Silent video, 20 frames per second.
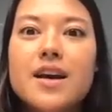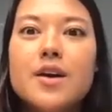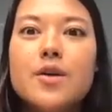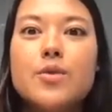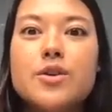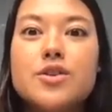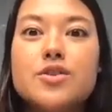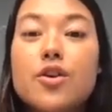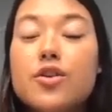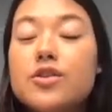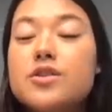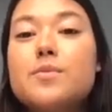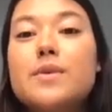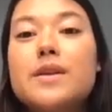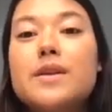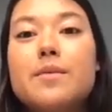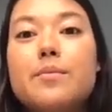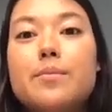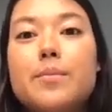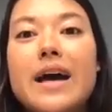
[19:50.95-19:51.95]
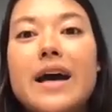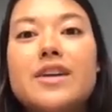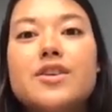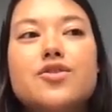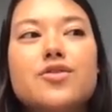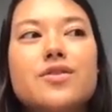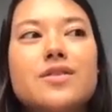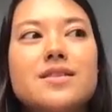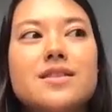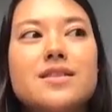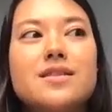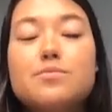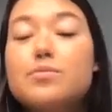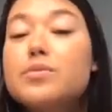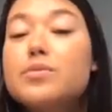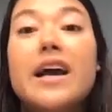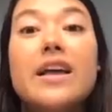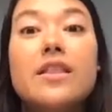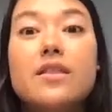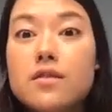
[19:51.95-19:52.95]
which ultimately pet insurance is
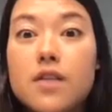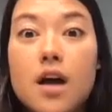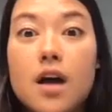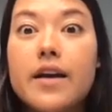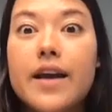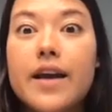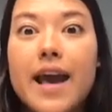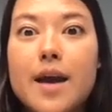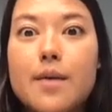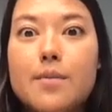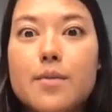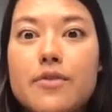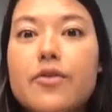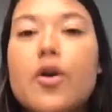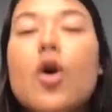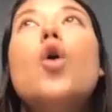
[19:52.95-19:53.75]
playing the long game of